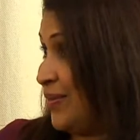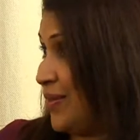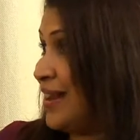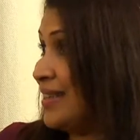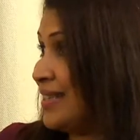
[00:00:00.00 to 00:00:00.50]

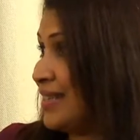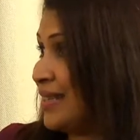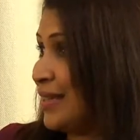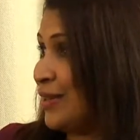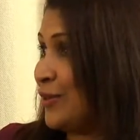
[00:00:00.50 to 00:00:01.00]
right?
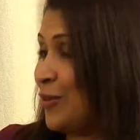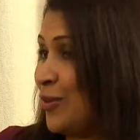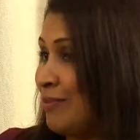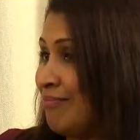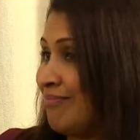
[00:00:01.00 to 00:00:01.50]

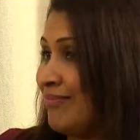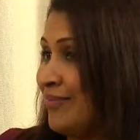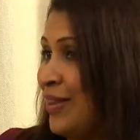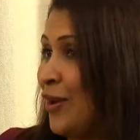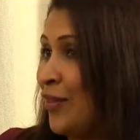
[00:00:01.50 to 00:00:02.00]
So
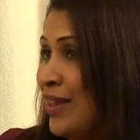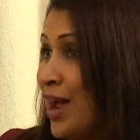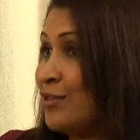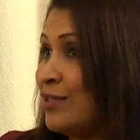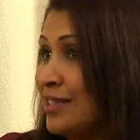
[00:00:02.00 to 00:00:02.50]
we are not
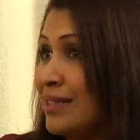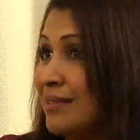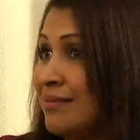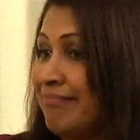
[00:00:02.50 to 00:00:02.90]
there to just